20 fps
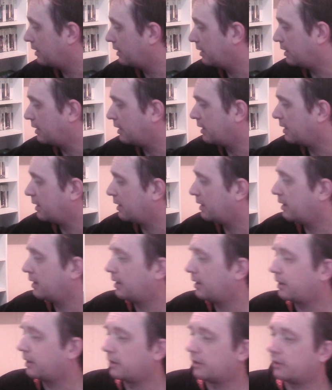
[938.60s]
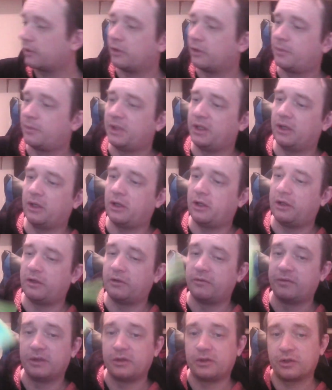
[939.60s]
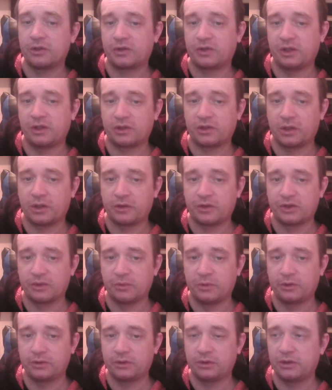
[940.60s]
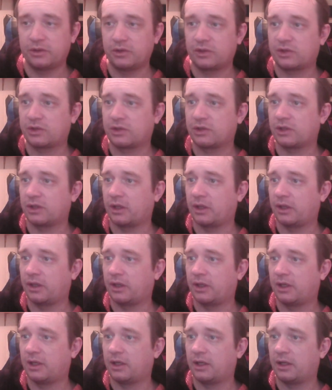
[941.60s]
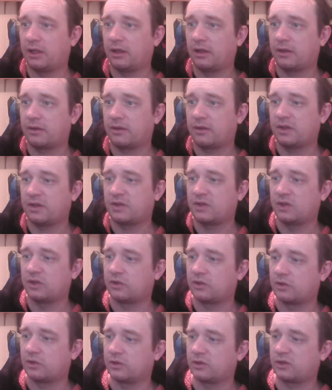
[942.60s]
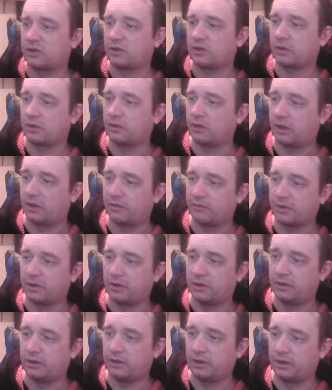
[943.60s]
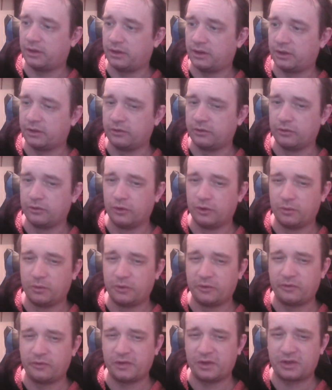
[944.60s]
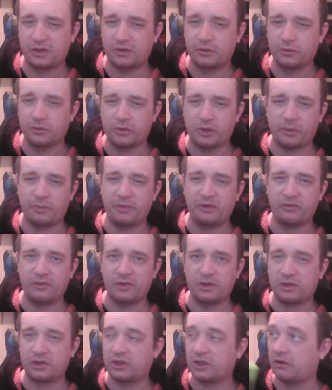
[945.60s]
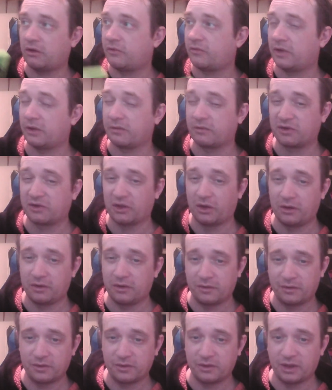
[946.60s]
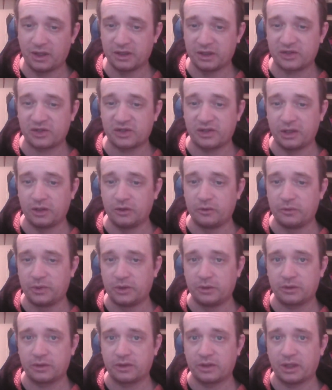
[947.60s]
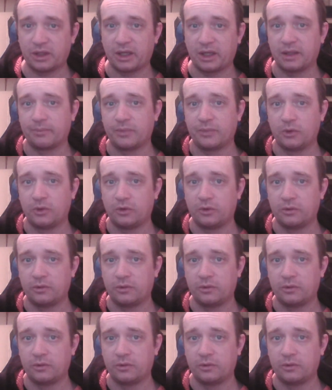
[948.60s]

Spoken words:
I got a copy of Injustice: Gods Among Us. This is just so that I've got a normal physical copy for the shelf. I've got a steelbook that I bought.